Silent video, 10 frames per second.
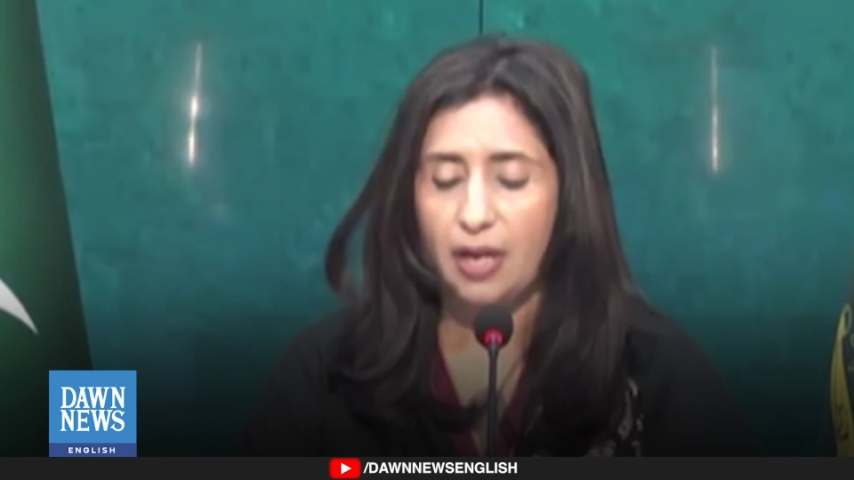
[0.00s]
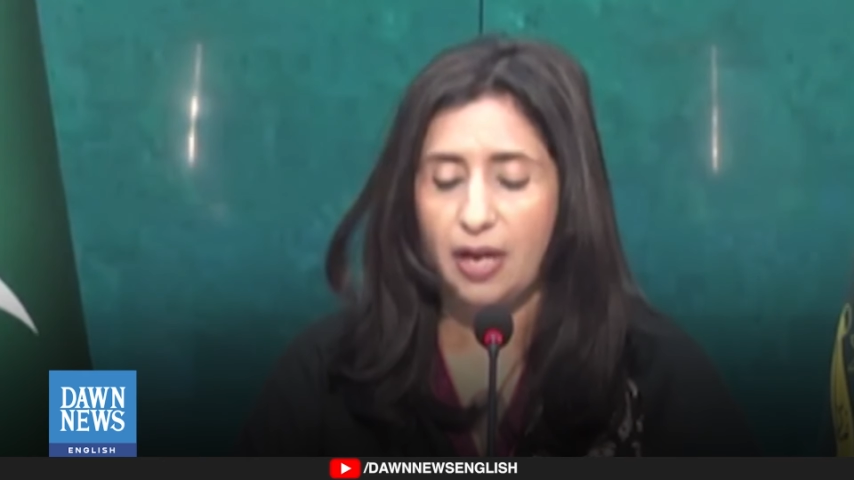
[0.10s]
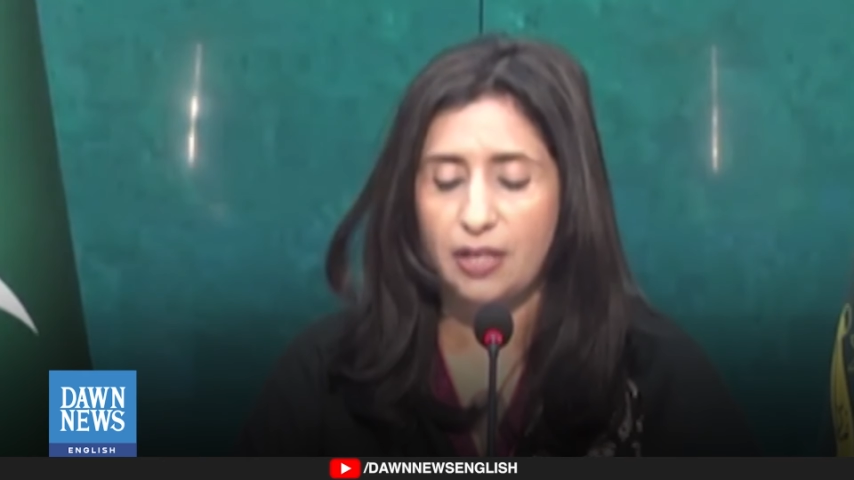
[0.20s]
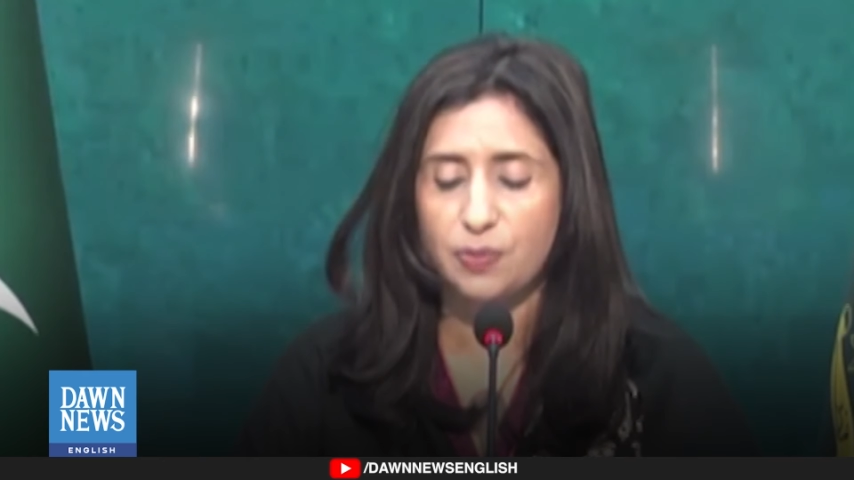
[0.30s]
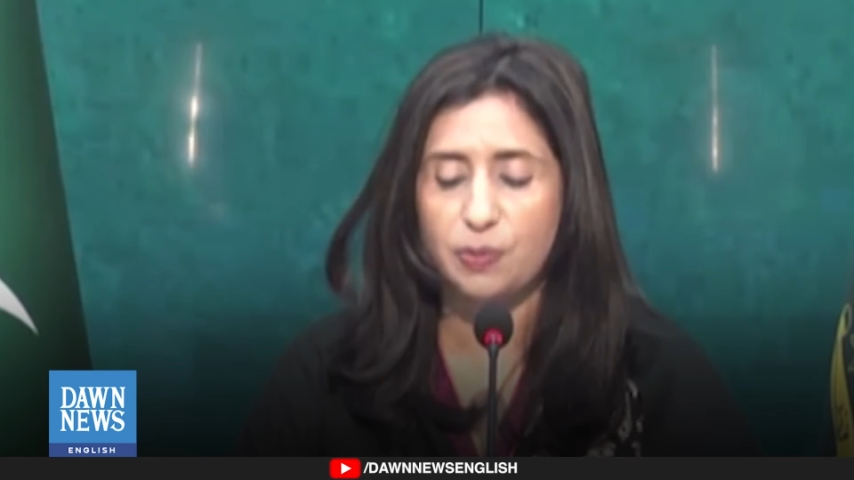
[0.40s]

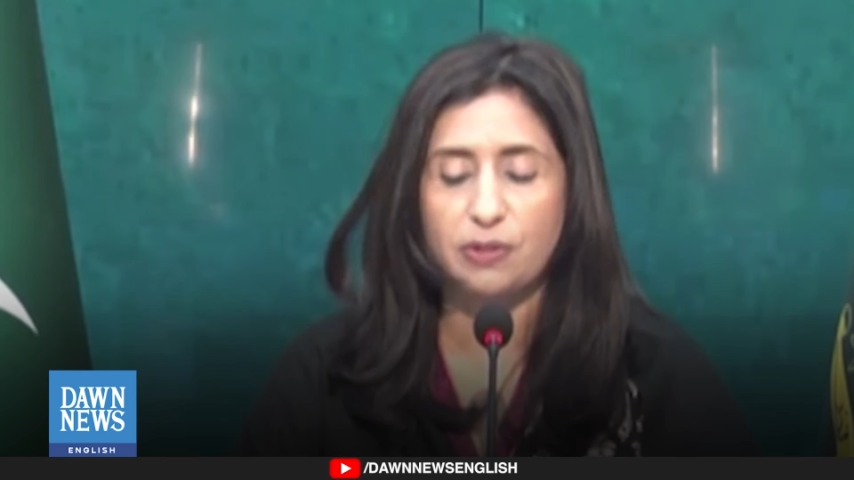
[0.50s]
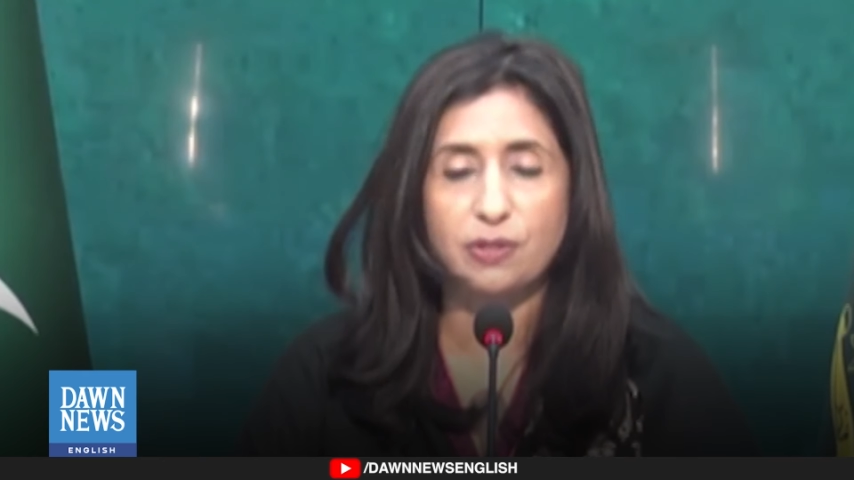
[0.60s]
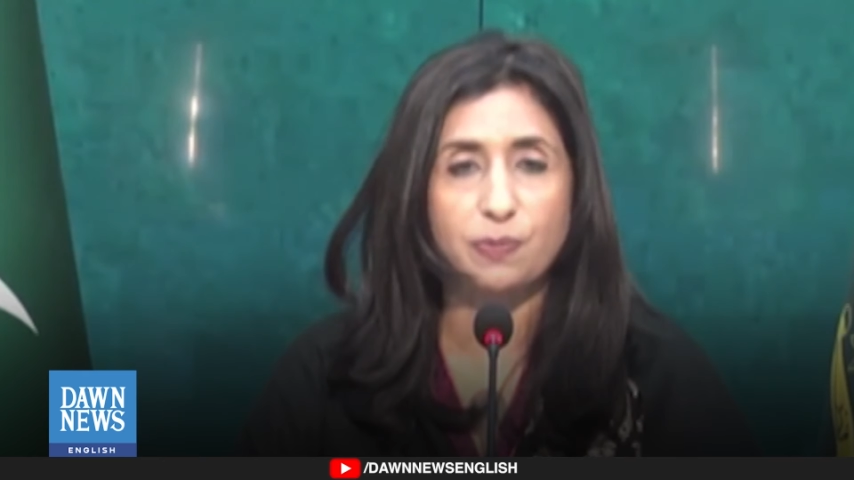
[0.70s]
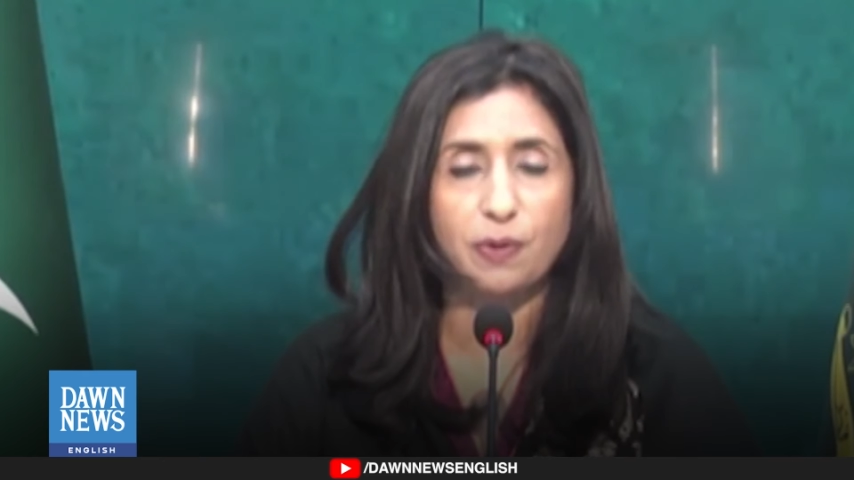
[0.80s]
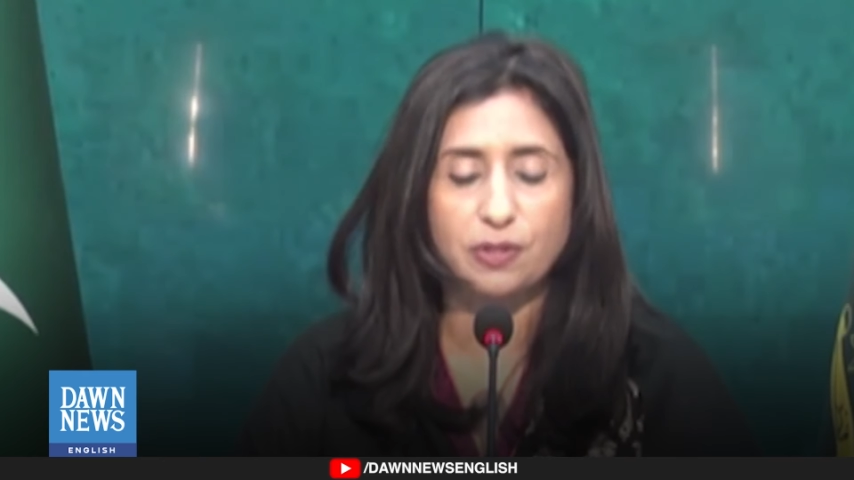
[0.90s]
has been
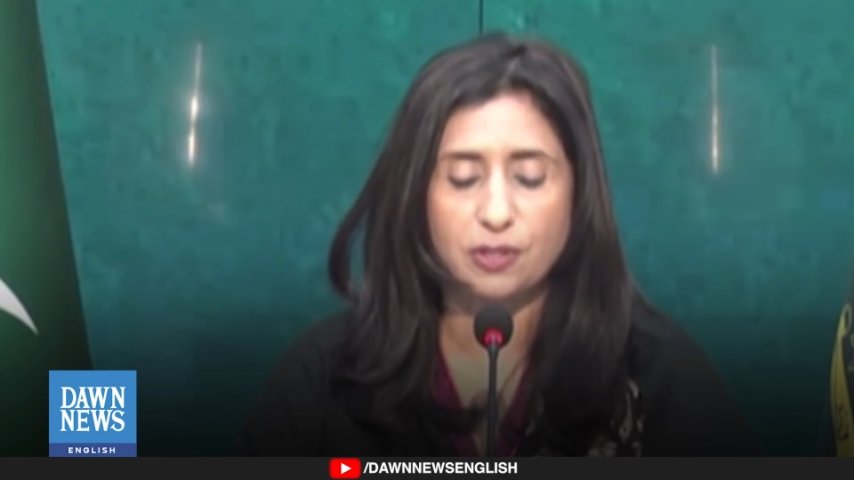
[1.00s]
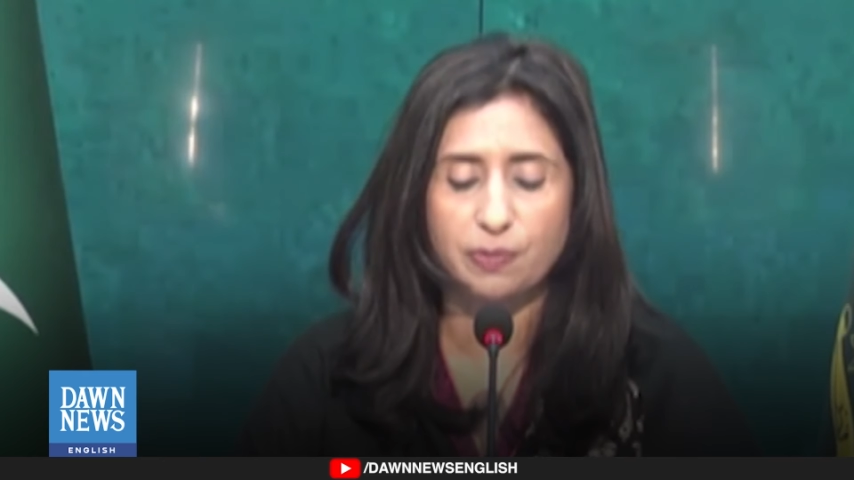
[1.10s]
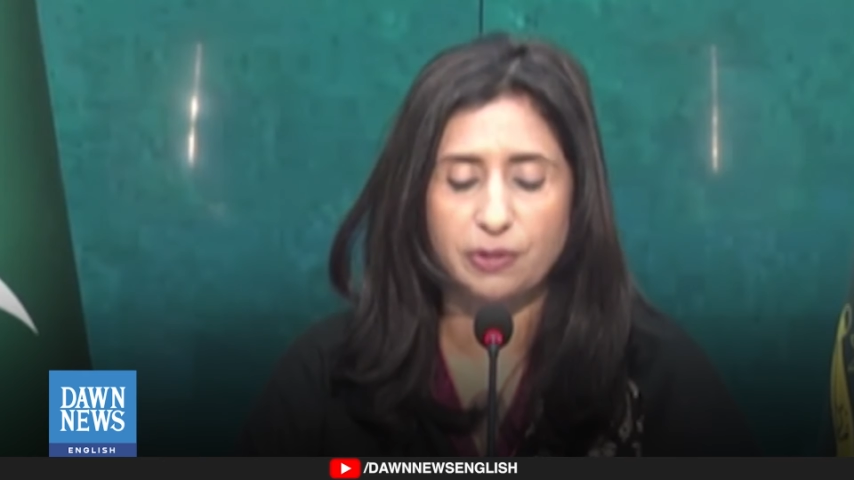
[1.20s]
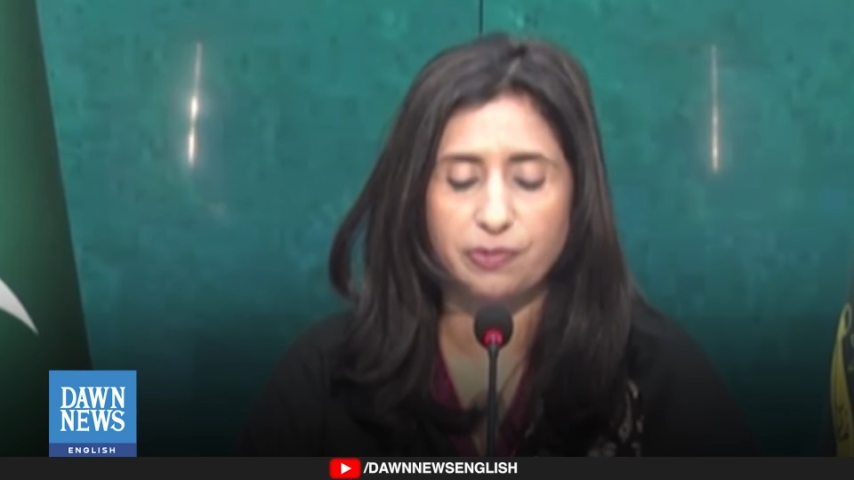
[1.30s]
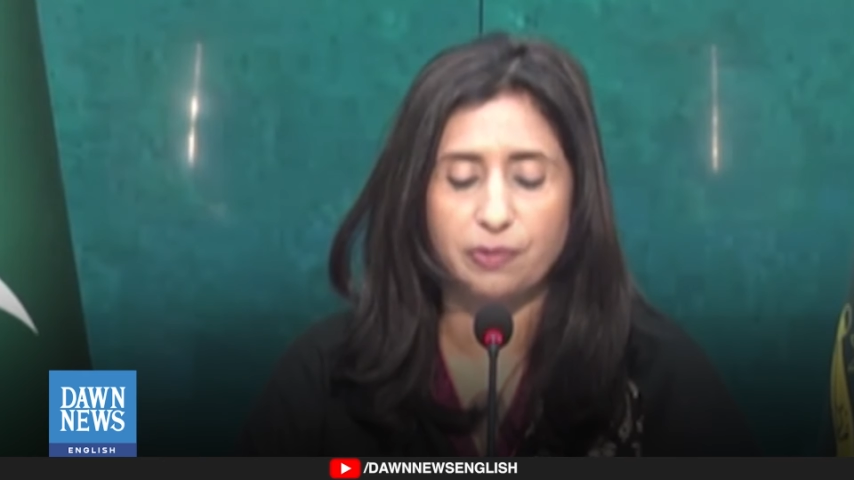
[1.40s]

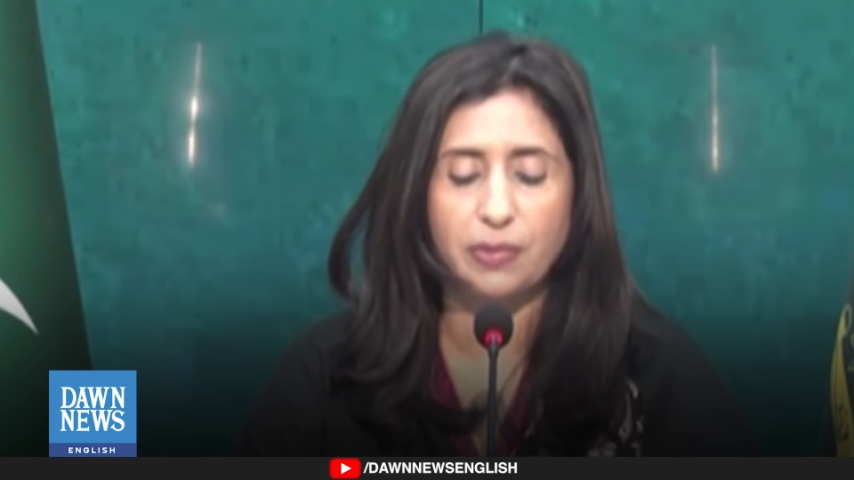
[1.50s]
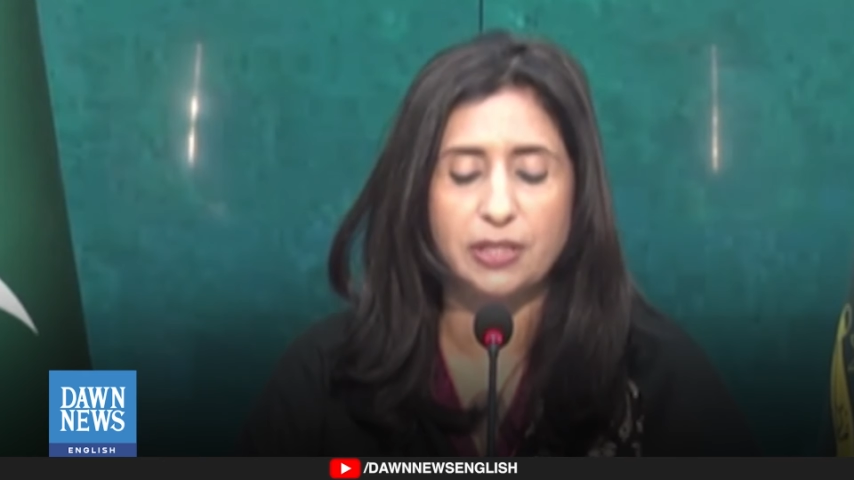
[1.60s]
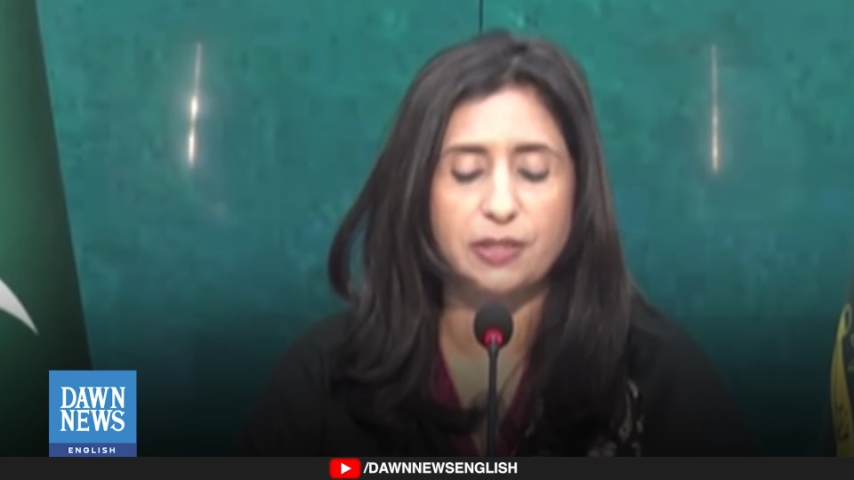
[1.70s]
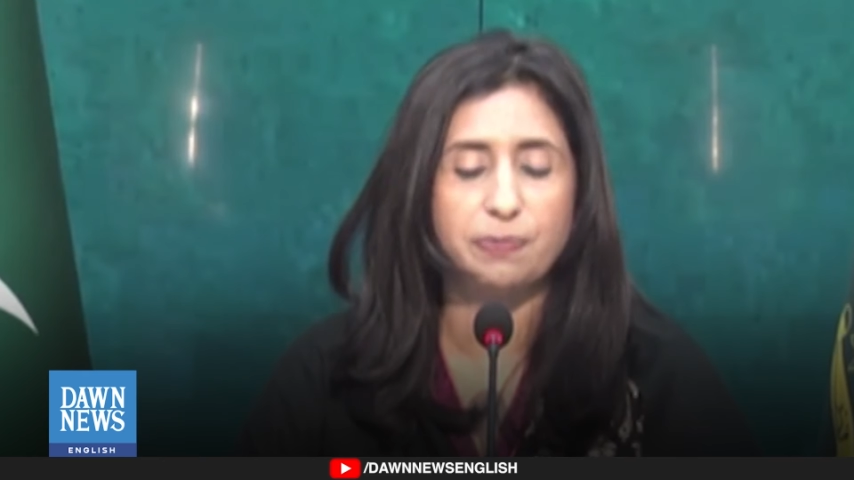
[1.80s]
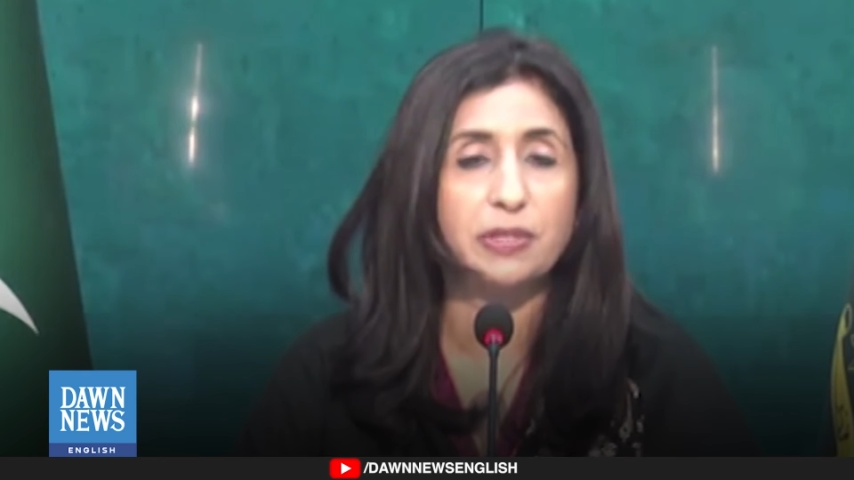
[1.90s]
responsible for
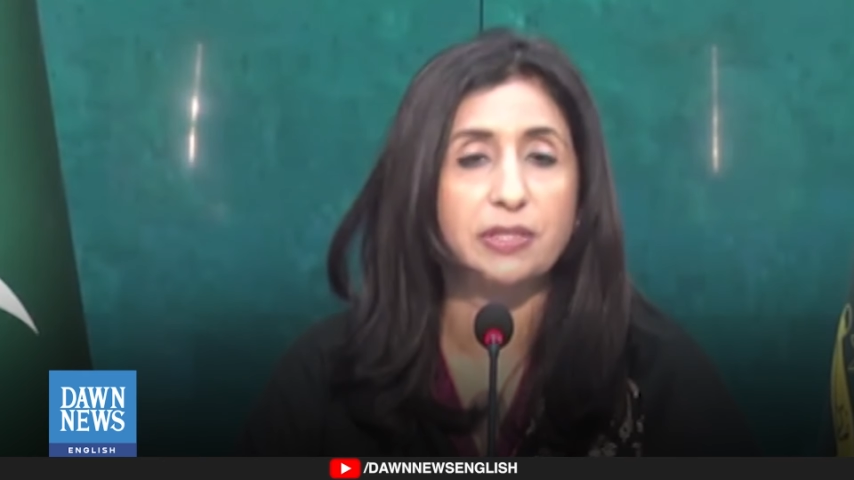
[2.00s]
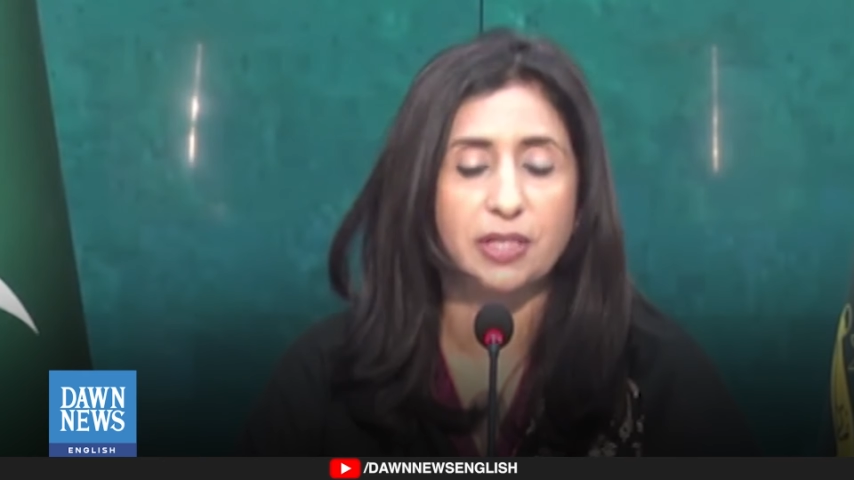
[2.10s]
multiple